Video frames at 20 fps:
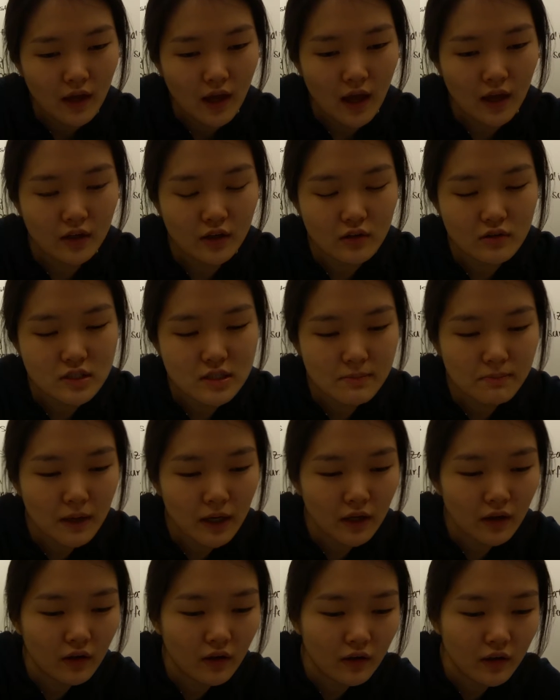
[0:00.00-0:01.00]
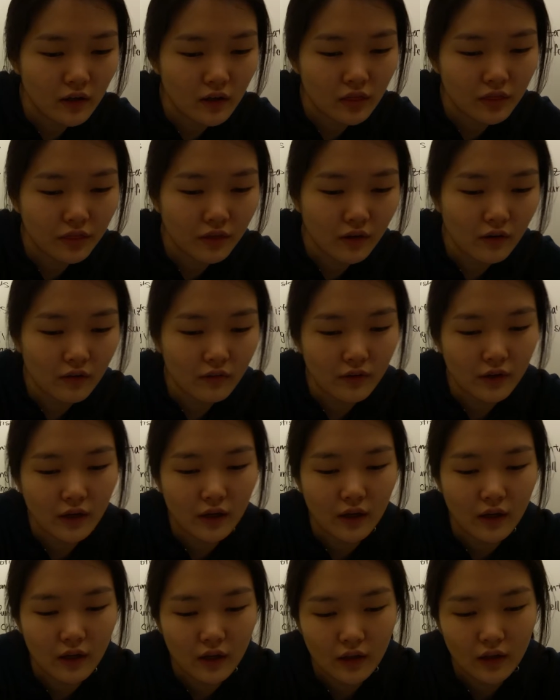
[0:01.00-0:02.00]
Endosymbiotic
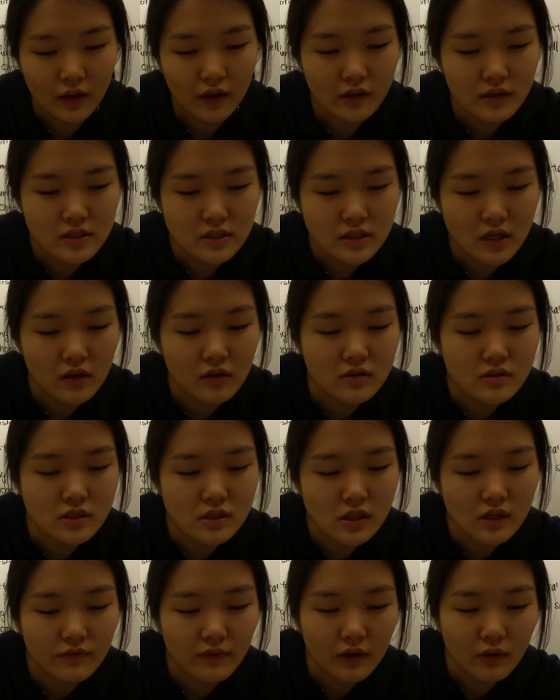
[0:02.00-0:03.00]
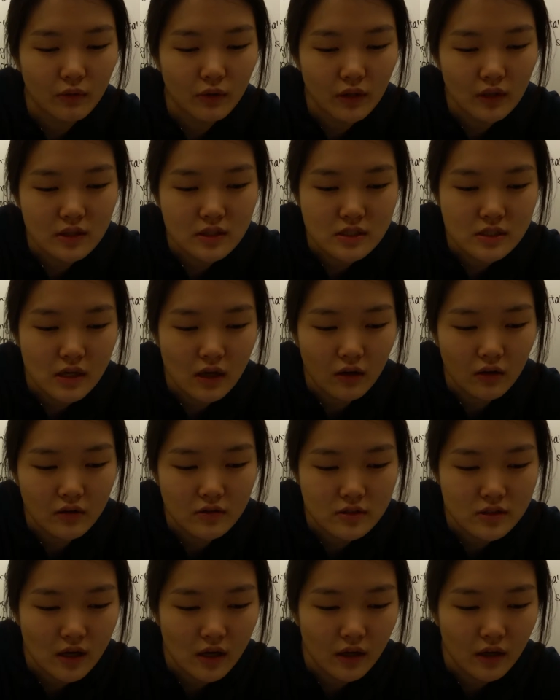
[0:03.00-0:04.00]
theory, cells living within
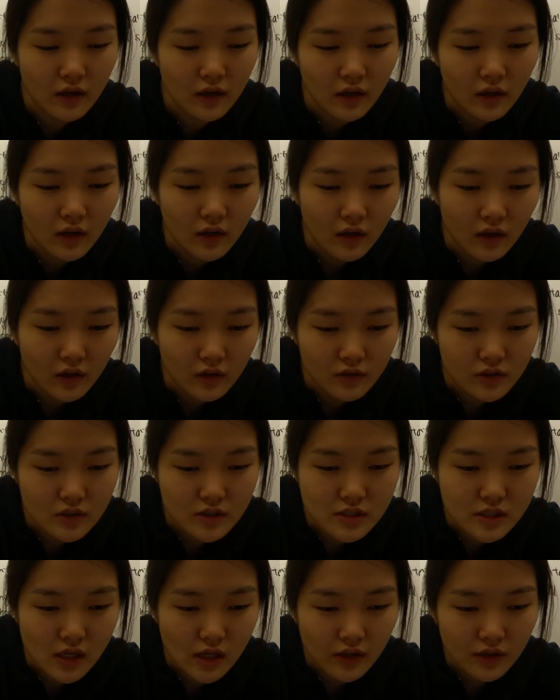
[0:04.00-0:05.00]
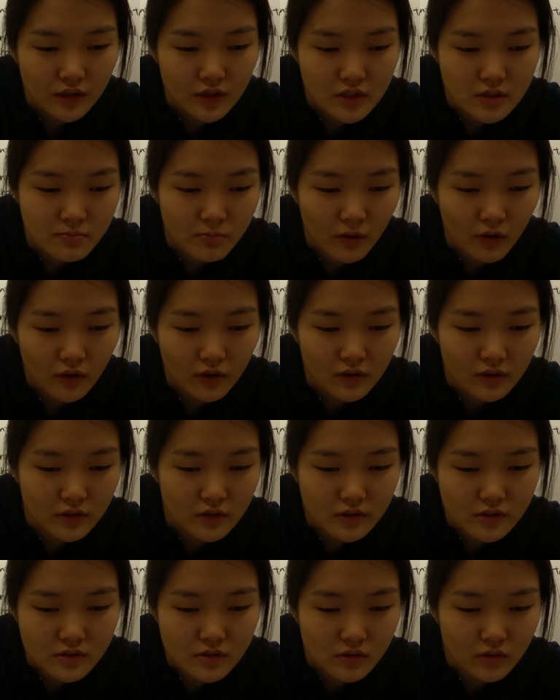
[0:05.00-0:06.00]
cells. I understand this part,
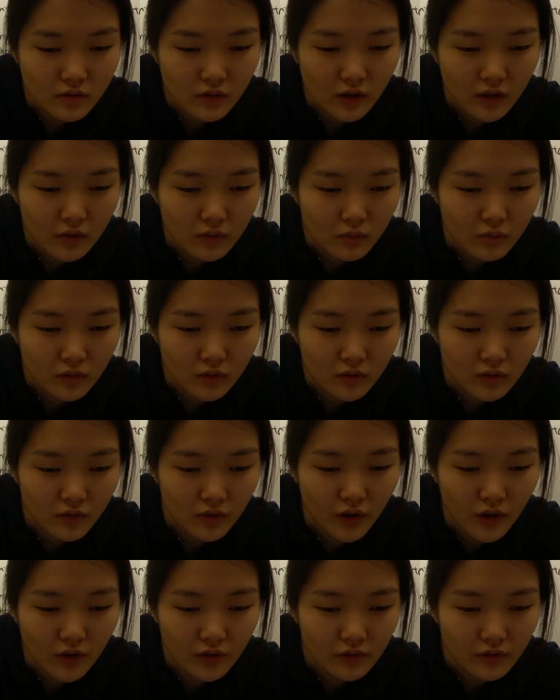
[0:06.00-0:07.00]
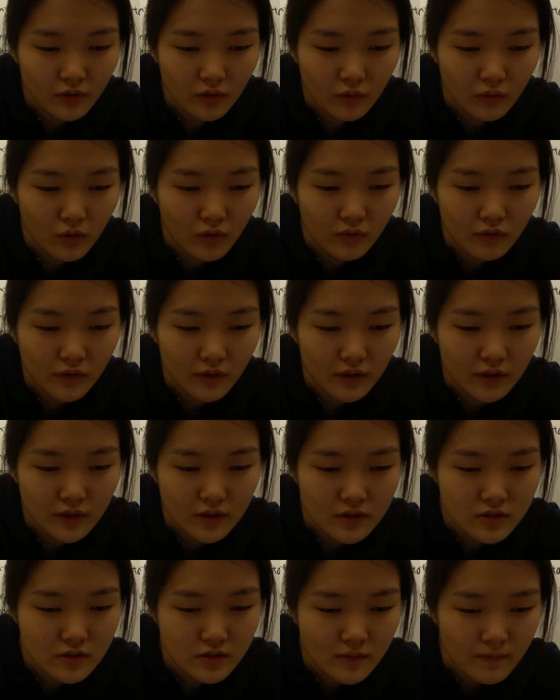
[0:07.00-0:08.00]
and so I will not go over
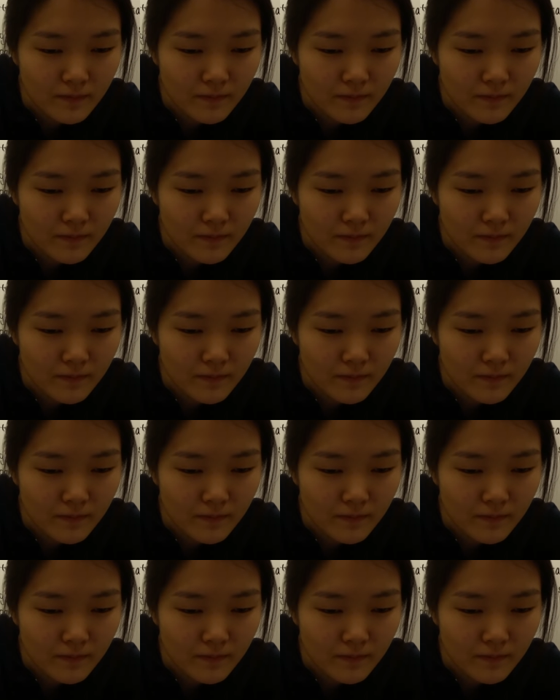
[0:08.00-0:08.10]
this.